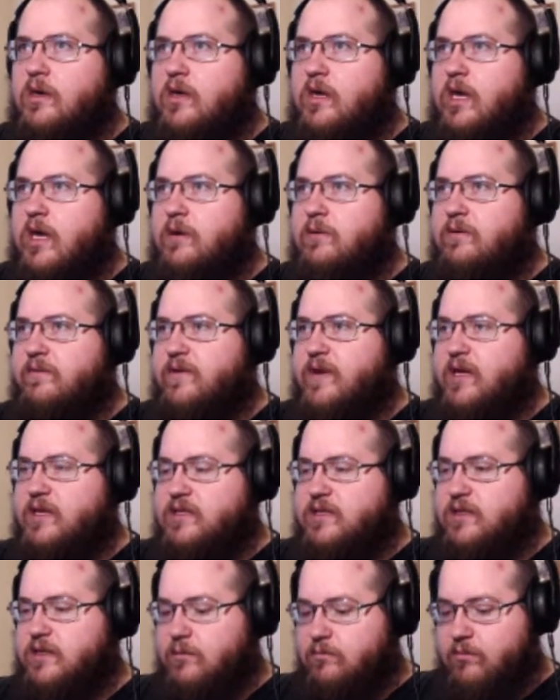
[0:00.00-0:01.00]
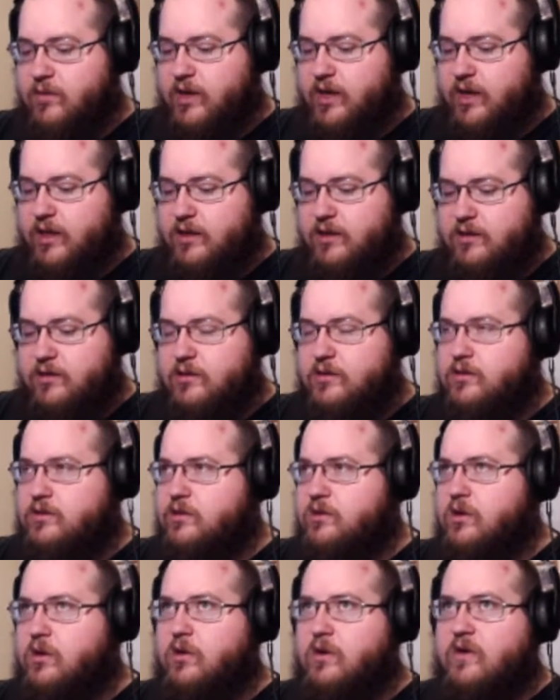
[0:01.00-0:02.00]
And we've got some money,
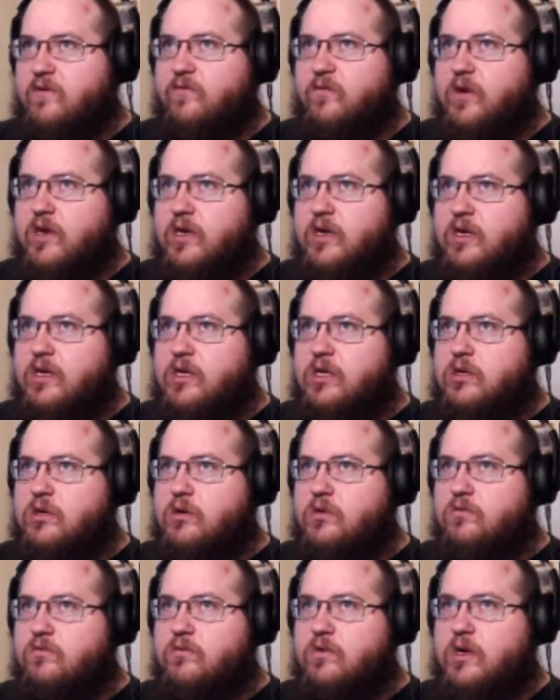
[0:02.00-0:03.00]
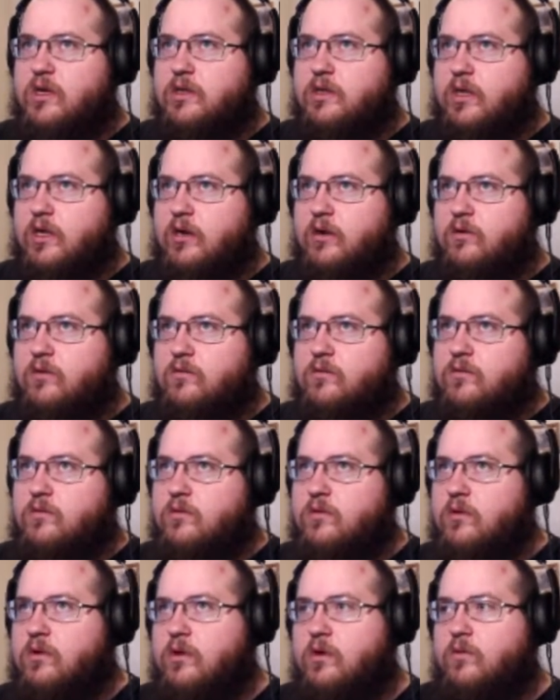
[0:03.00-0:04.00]
so if we do run low,
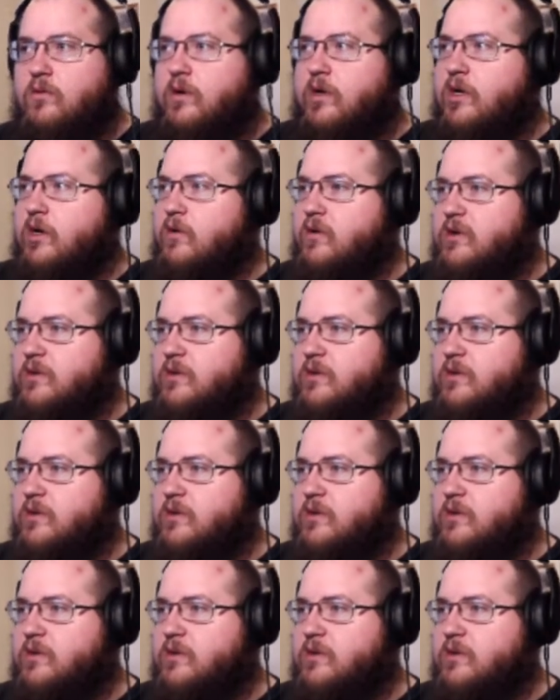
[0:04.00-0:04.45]
we can always